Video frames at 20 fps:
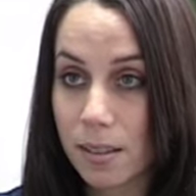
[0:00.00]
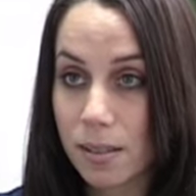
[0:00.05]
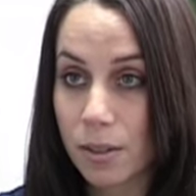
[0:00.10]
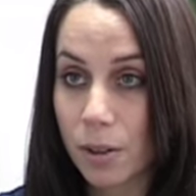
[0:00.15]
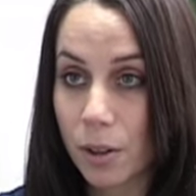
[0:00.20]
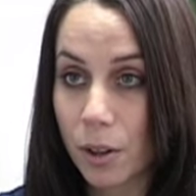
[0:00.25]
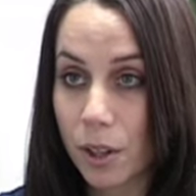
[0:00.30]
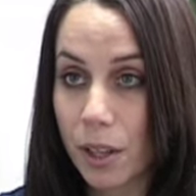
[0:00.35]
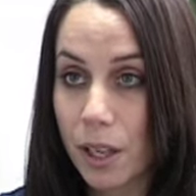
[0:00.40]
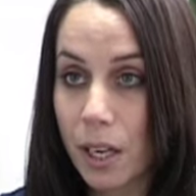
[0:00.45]

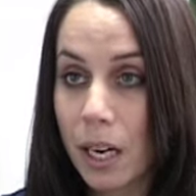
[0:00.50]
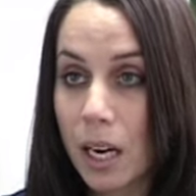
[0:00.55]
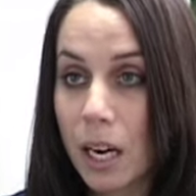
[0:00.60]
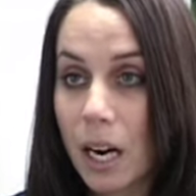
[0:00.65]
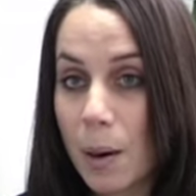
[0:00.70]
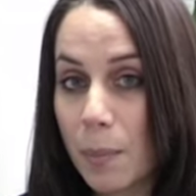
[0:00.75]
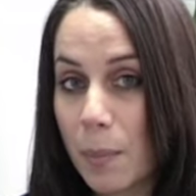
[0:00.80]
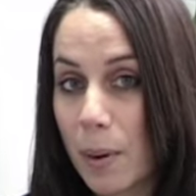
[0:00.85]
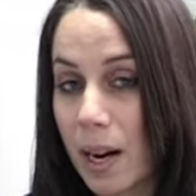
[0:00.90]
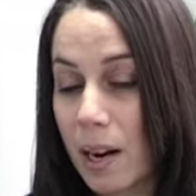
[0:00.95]
So
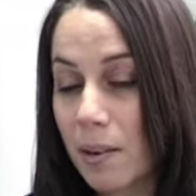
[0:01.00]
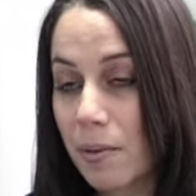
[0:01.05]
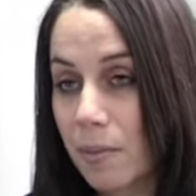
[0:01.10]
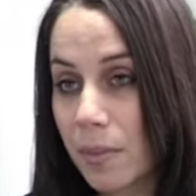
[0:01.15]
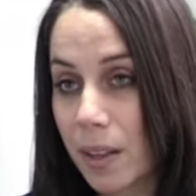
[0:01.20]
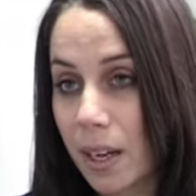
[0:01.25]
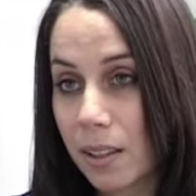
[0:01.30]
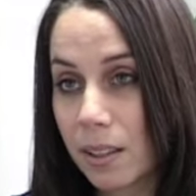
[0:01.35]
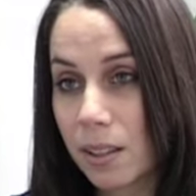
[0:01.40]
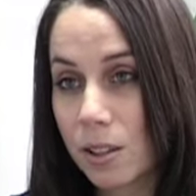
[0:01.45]
apart from
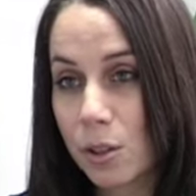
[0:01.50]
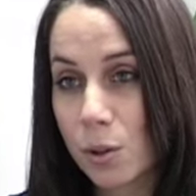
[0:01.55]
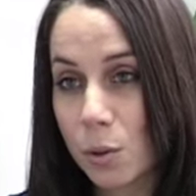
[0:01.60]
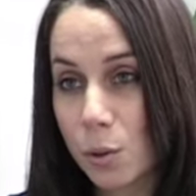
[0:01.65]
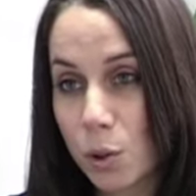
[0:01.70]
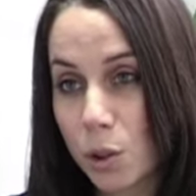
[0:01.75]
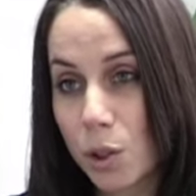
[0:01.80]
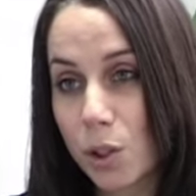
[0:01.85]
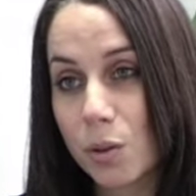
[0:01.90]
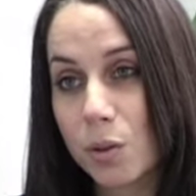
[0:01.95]
that initial
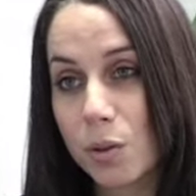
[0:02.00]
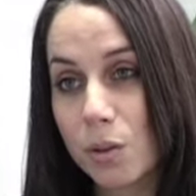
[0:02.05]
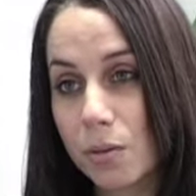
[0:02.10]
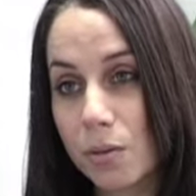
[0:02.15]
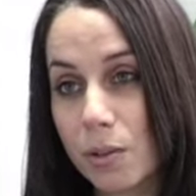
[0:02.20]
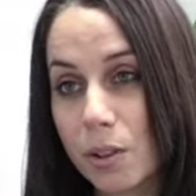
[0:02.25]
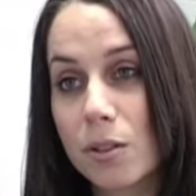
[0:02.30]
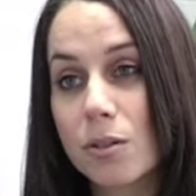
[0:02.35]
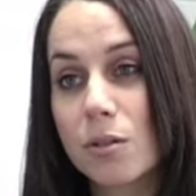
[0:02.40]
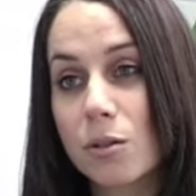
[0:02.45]

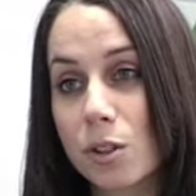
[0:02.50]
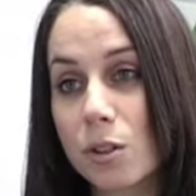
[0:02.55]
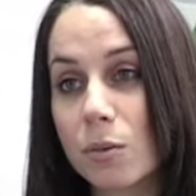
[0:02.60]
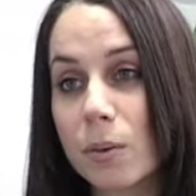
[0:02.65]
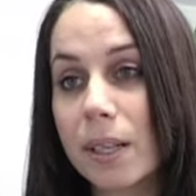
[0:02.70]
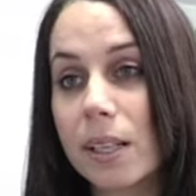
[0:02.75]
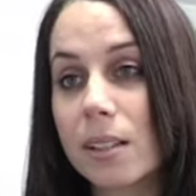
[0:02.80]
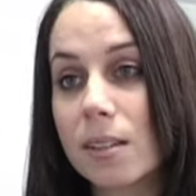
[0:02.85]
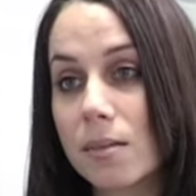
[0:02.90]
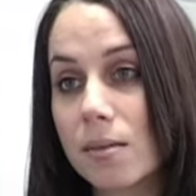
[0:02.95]
first 2
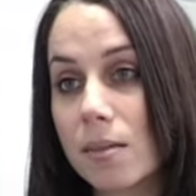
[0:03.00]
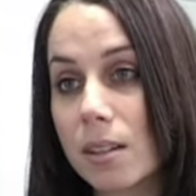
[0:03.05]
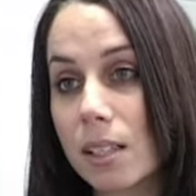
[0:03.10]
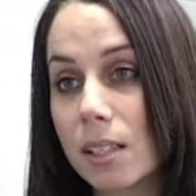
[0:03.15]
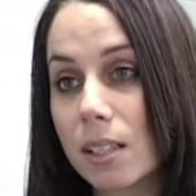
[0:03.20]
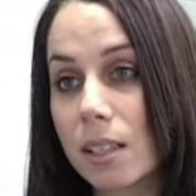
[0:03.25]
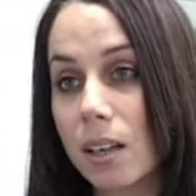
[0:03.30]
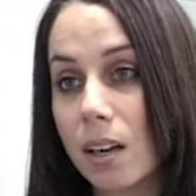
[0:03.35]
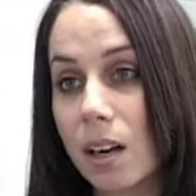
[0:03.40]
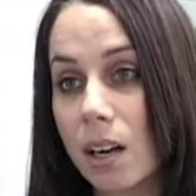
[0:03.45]
weeks of the
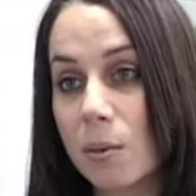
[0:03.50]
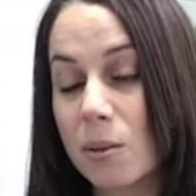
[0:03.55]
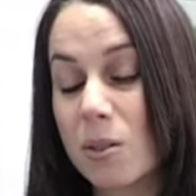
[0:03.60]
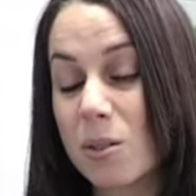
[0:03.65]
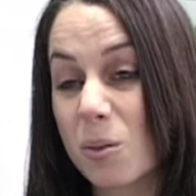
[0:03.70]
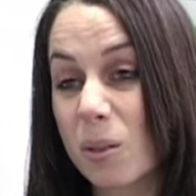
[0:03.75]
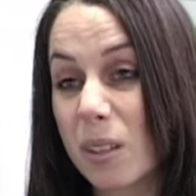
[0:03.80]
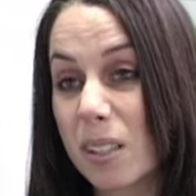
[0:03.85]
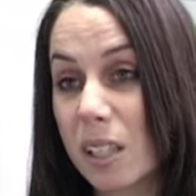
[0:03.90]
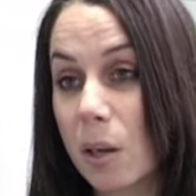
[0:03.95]
year, I
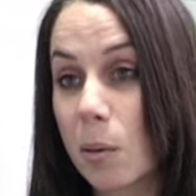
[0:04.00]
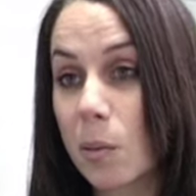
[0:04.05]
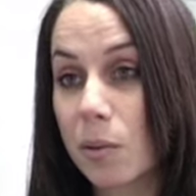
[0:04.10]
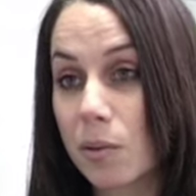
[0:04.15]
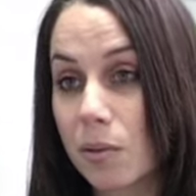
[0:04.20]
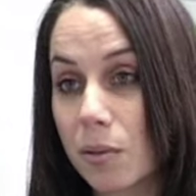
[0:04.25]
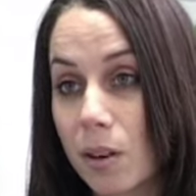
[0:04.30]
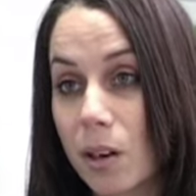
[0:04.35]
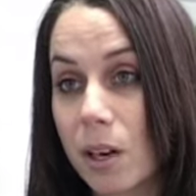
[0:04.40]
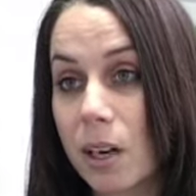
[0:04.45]
was always able
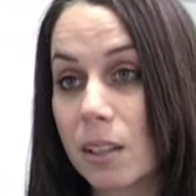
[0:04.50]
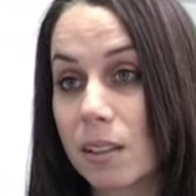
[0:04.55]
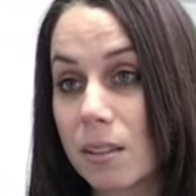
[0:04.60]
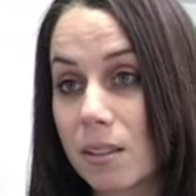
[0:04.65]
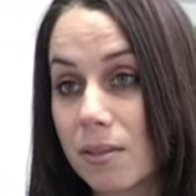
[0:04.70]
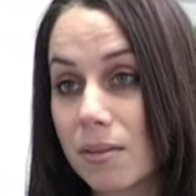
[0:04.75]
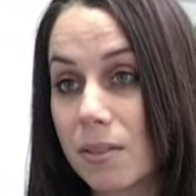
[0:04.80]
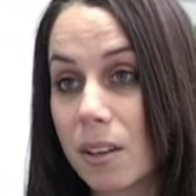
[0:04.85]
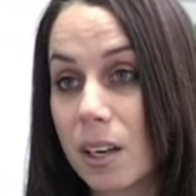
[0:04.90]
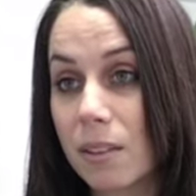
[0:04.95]
to find
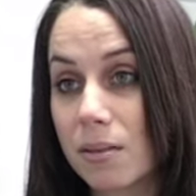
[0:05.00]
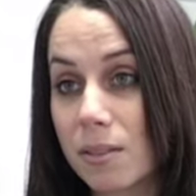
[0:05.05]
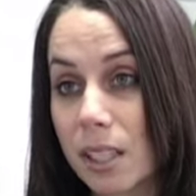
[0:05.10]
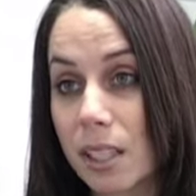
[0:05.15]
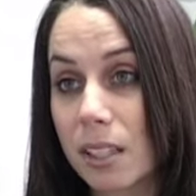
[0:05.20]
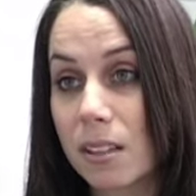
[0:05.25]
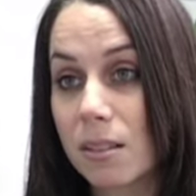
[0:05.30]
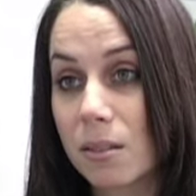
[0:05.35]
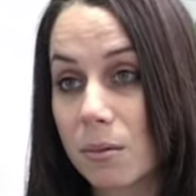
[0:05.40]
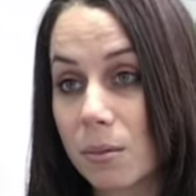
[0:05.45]
5
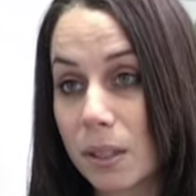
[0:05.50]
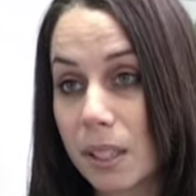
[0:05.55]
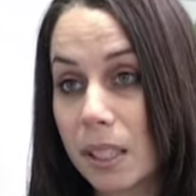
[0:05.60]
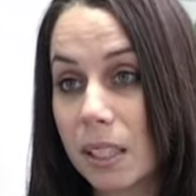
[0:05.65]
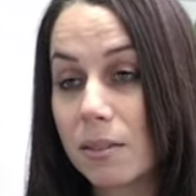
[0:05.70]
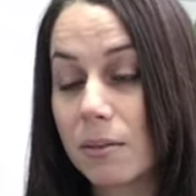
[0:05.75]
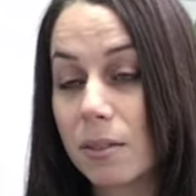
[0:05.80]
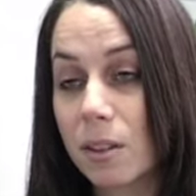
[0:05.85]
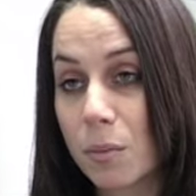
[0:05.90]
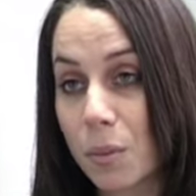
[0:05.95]
days a
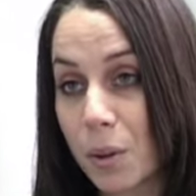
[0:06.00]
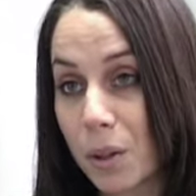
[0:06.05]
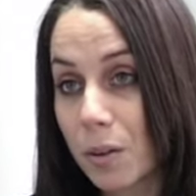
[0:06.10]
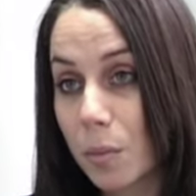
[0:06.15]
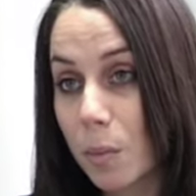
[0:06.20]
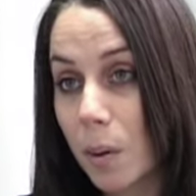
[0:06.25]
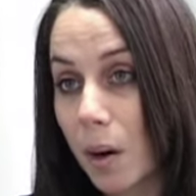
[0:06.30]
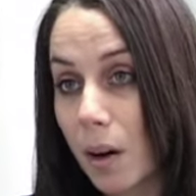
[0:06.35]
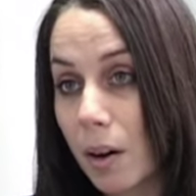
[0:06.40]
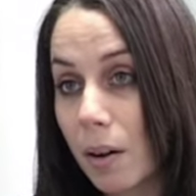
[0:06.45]
week for the
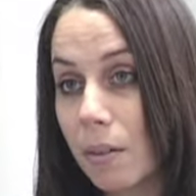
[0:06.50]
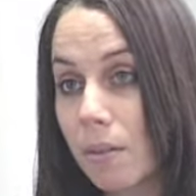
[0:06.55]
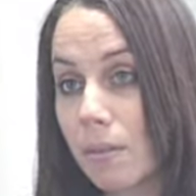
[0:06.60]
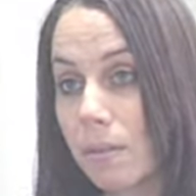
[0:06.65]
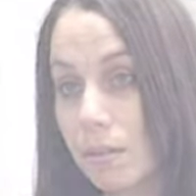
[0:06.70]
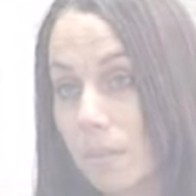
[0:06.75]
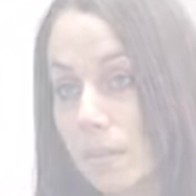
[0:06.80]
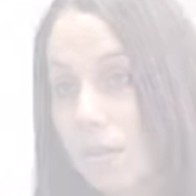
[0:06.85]
most part.